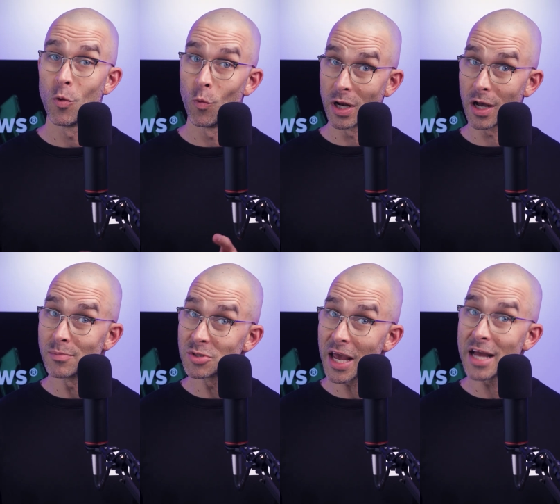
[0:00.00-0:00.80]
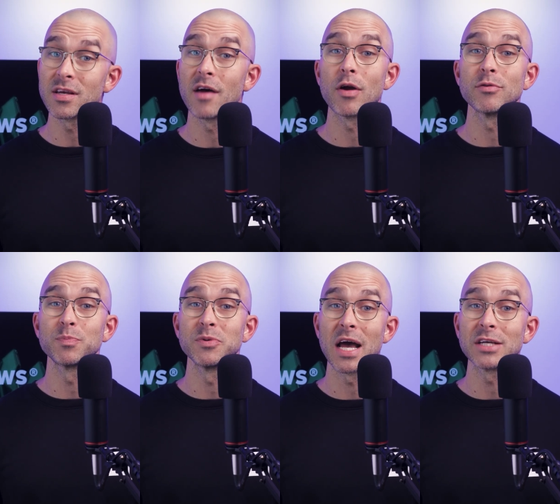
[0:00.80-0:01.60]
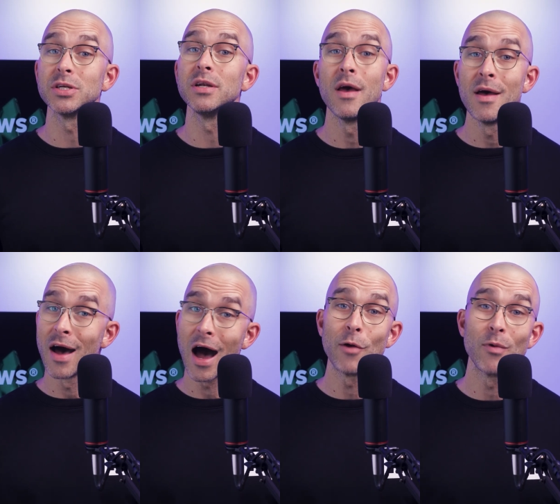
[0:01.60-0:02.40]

When it comes to antivirus protection, I